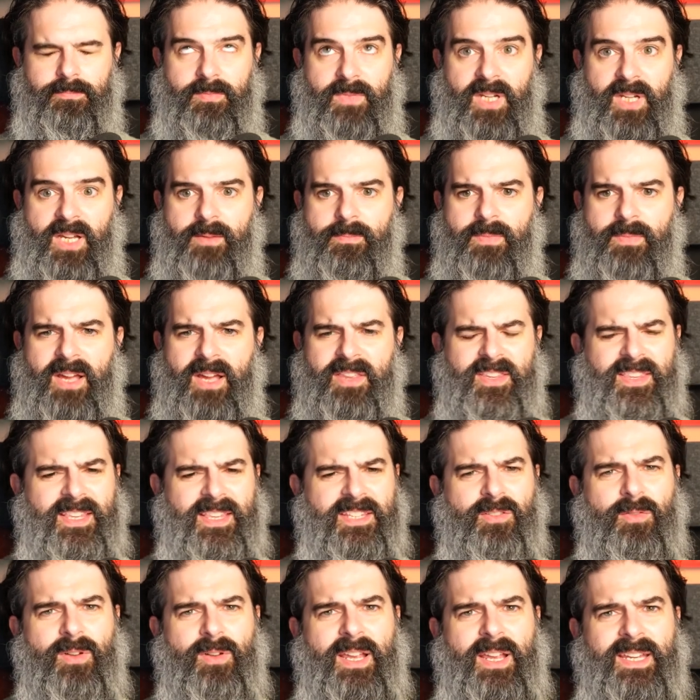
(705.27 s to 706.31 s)
I think that's
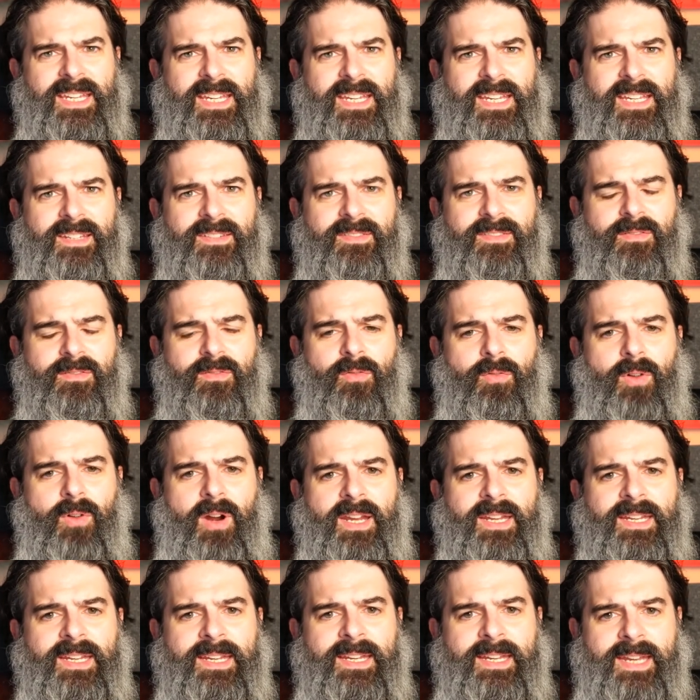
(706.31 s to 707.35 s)
all I need
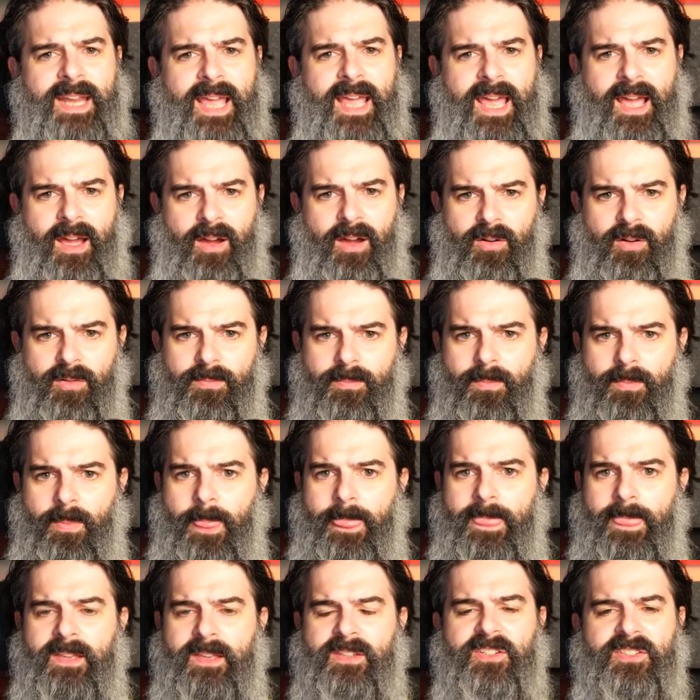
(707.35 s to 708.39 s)
right now
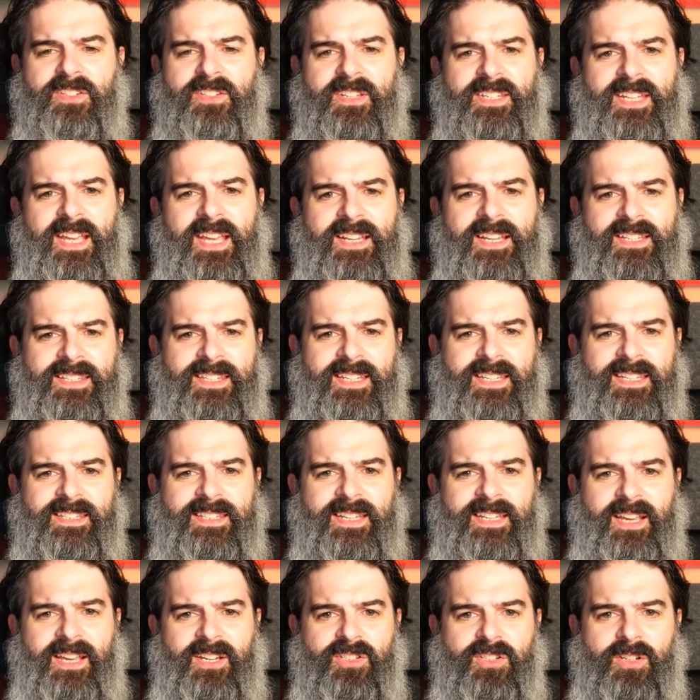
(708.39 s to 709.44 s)
just to test this
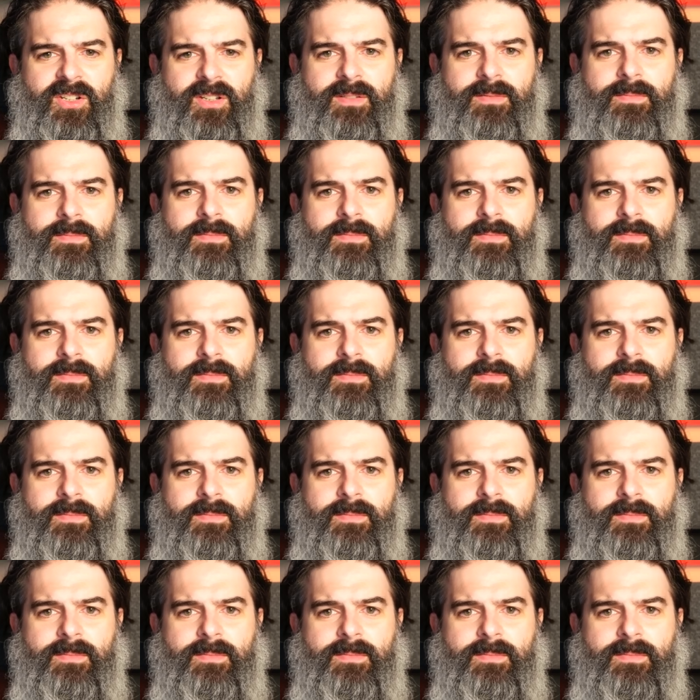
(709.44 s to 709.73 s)
section.